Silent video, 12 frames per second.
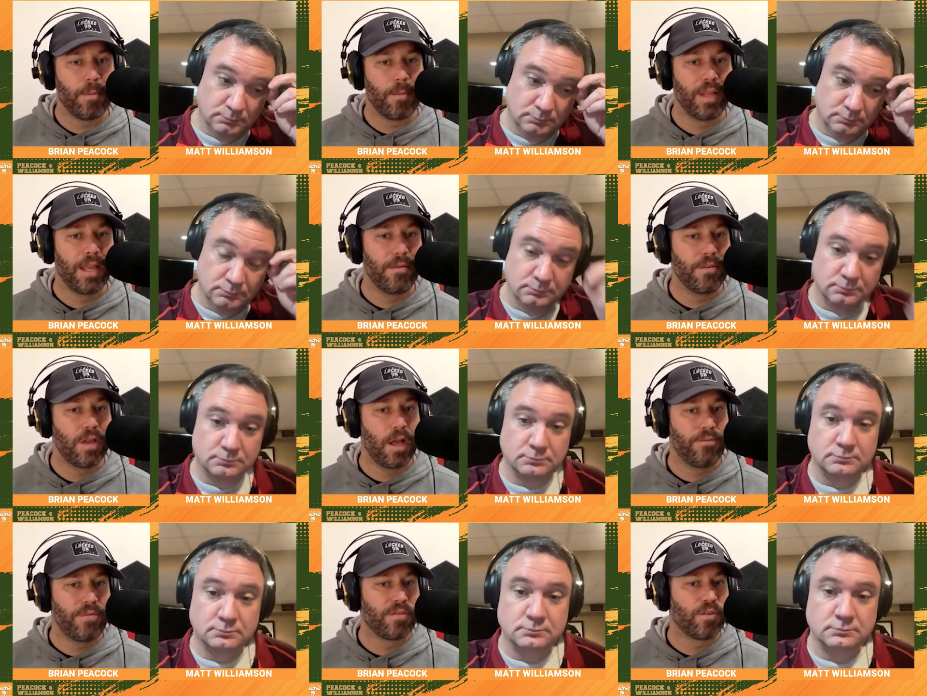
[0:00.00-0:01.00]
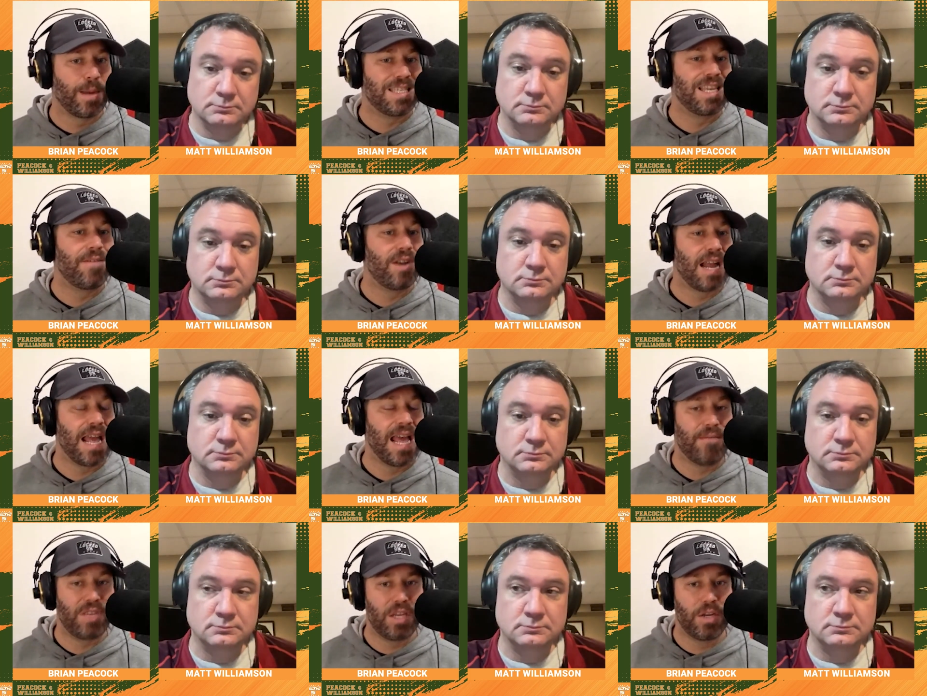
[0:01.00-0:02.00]
Speaker 1: are play uh, favored by seven and a
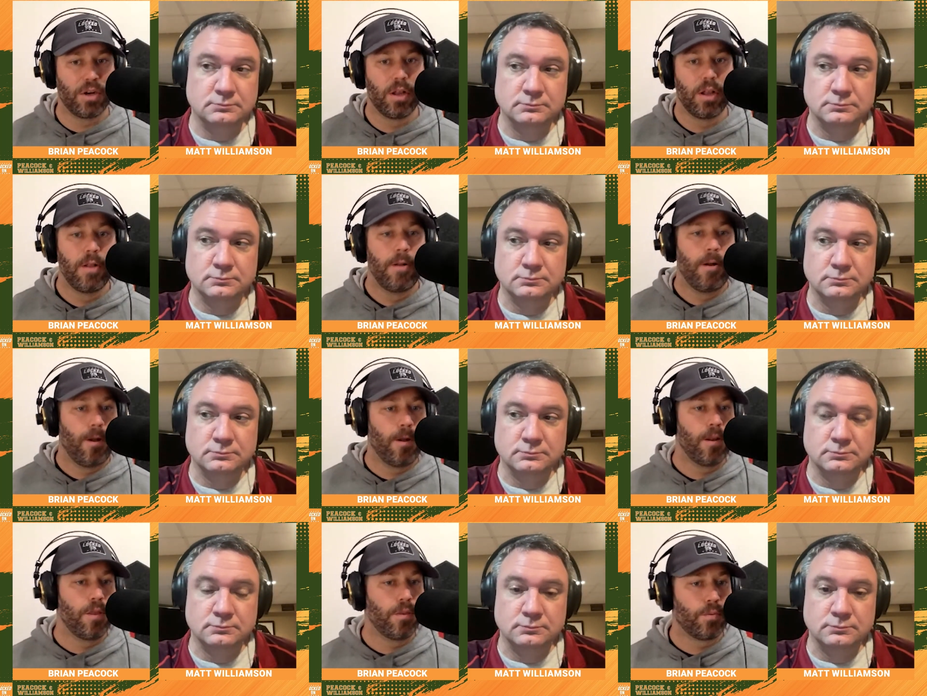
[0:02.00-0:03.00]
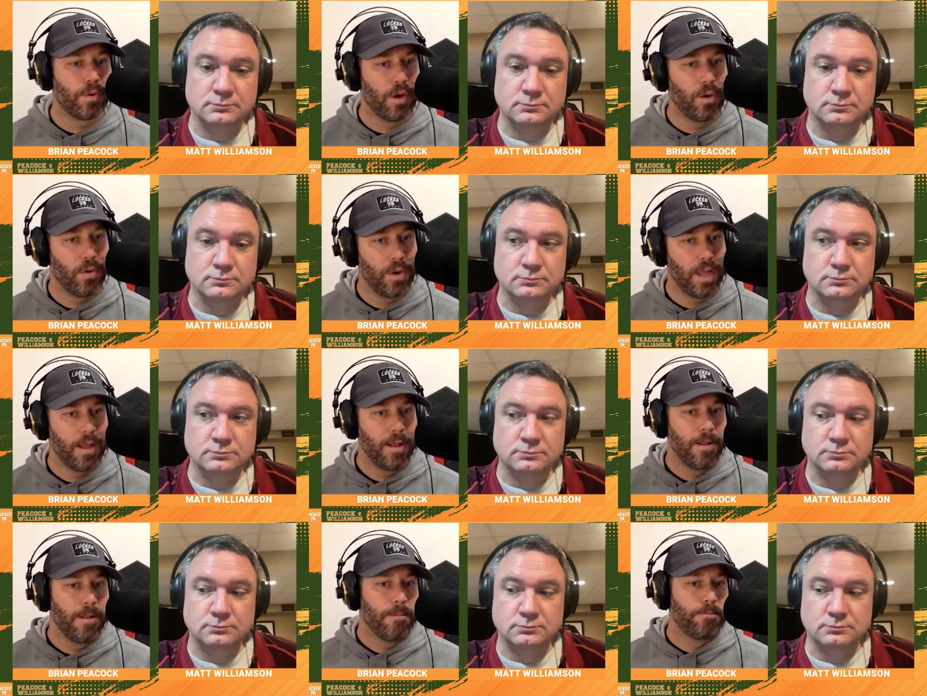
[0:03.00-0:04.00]
half here on the road.
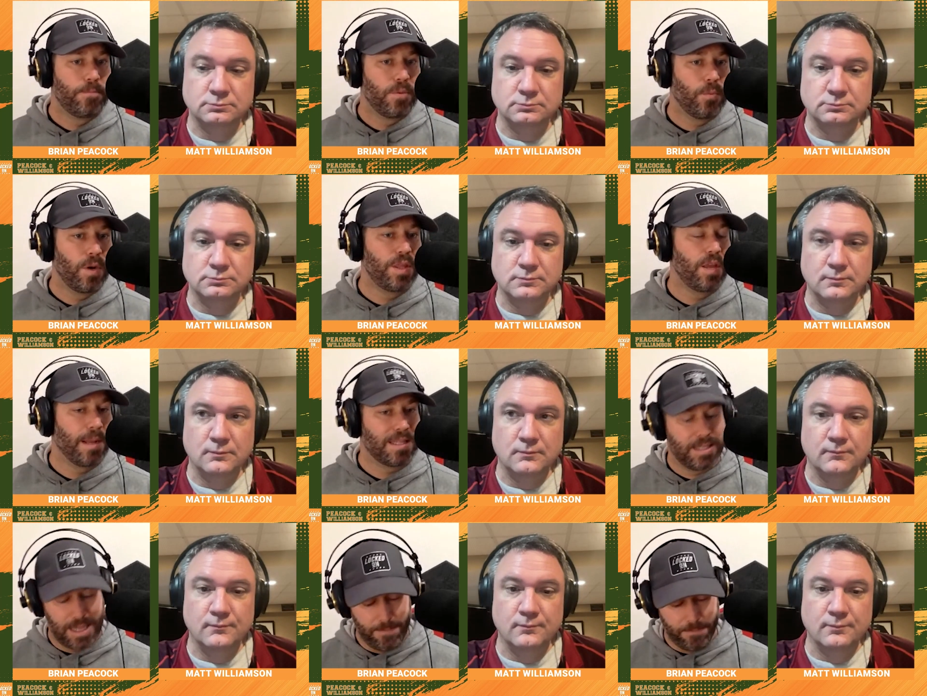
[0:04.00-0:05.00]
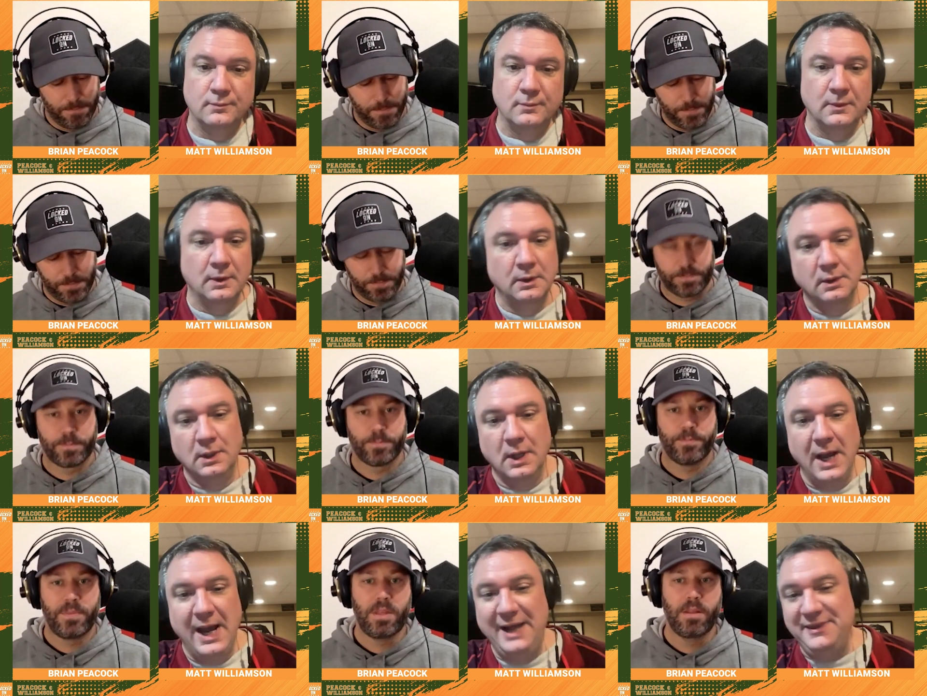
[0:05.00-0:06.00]
What do you think about this game?
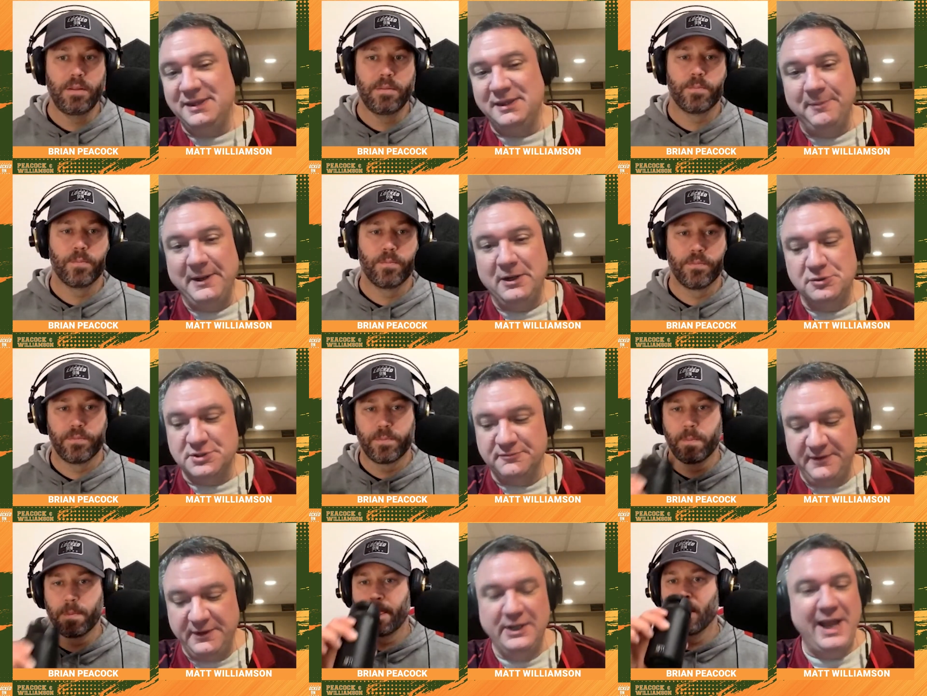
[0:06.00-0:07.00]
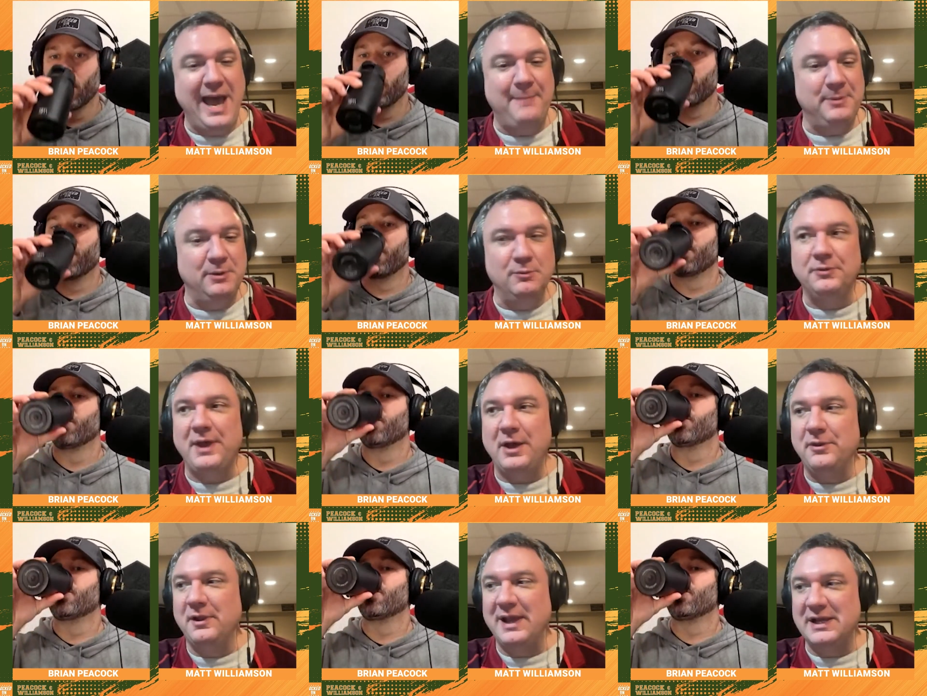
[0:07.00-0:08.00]
Speaker 2: I think the Bears are very happy with
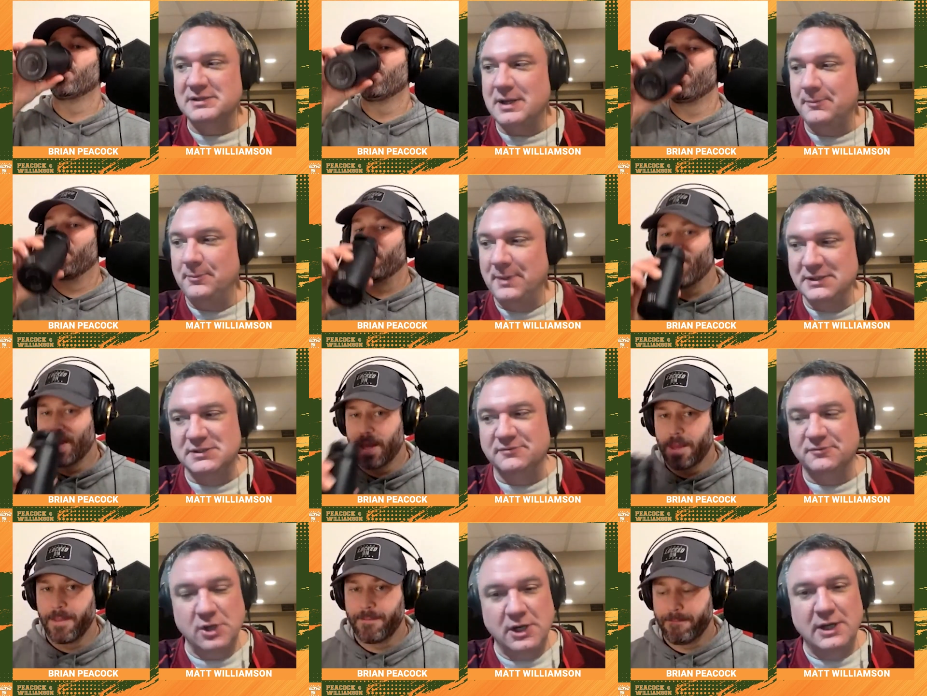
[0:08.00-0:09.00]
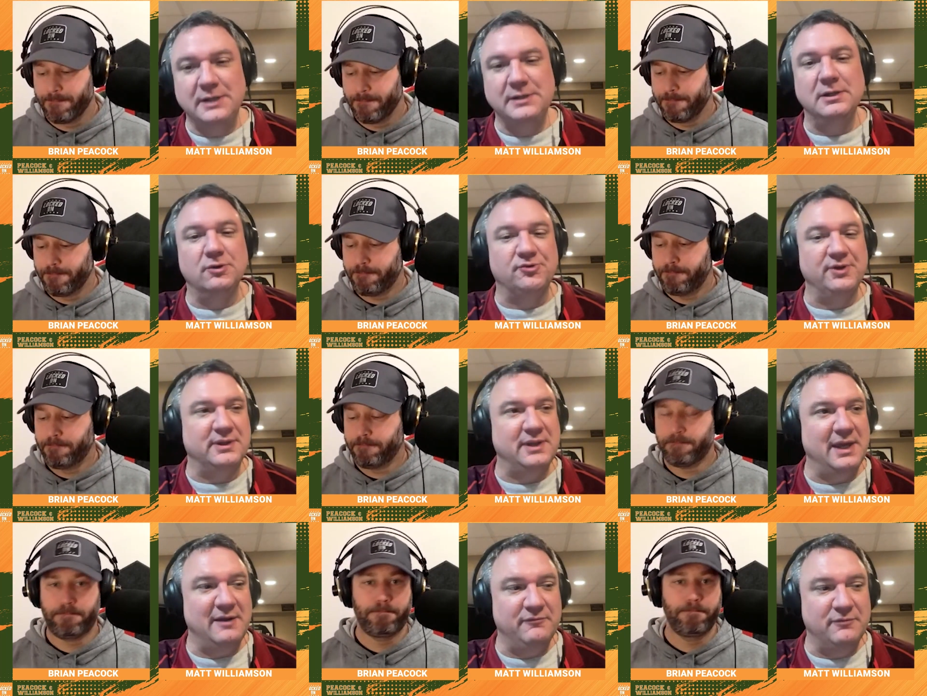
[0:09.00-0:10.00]
how the last couple months have gone. It looks like
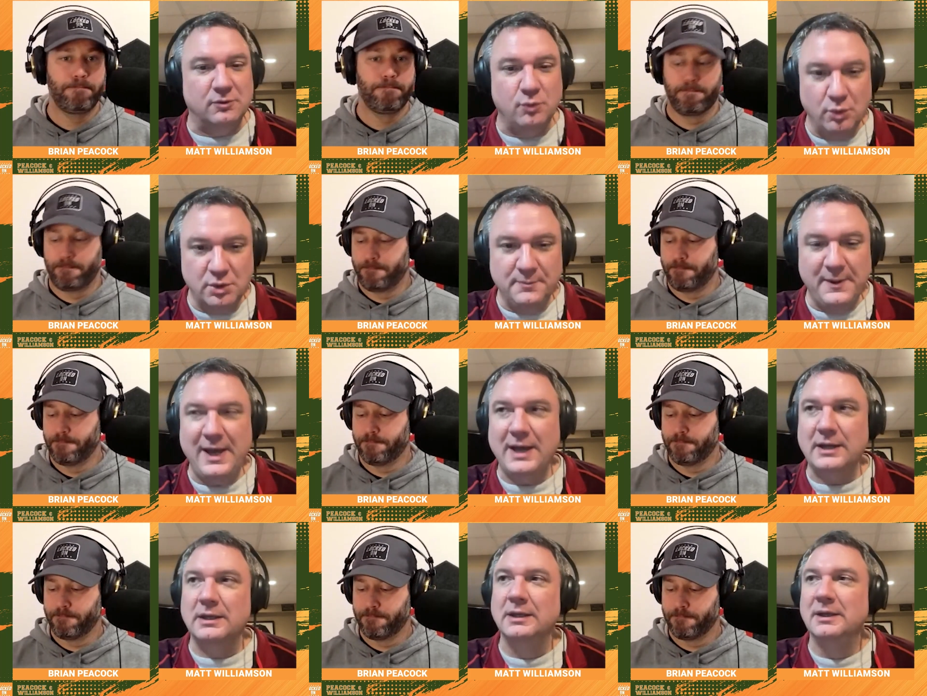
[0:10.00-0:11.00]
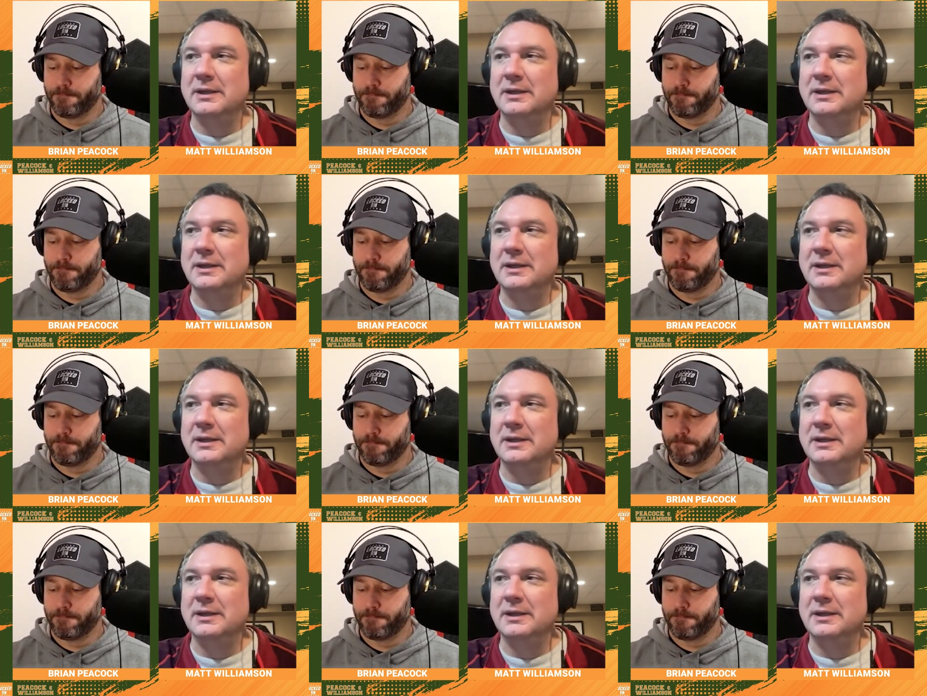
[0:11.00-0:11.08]
they have their quarterback